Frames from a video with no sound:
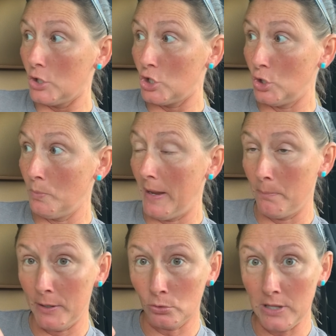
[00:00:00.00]
to make
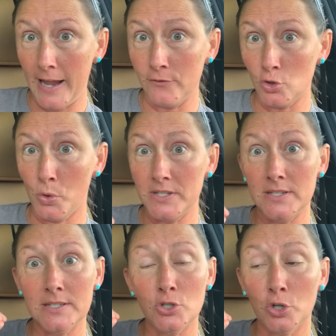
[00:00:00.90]
better life
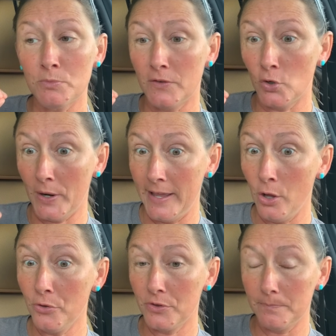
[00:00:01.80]
choices in terms of your
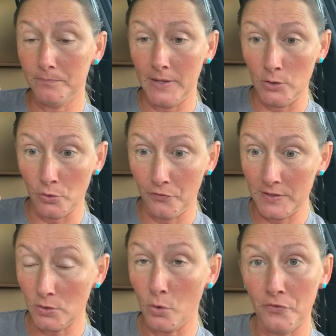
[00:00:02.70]
health and your
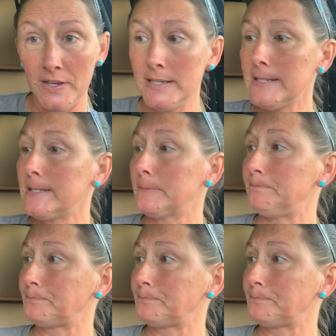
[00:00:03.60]
physical fitness,